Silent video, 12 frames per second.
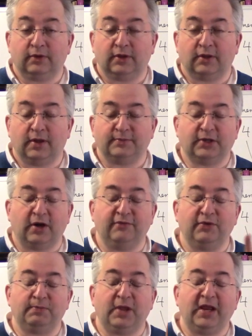I'm sorry, if you
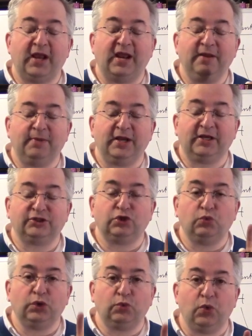played anybody else, you
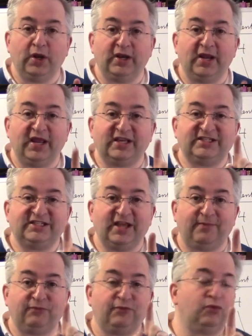would win,
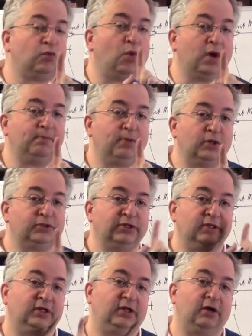except for one person,
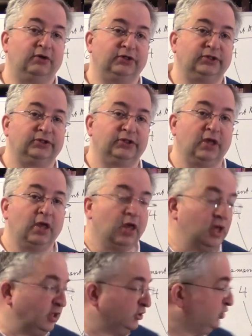the largest.
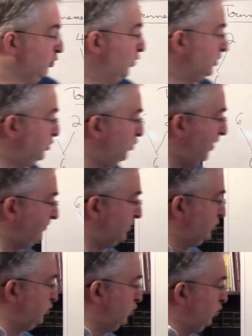So what you have to
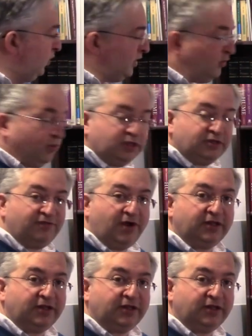do in order to find the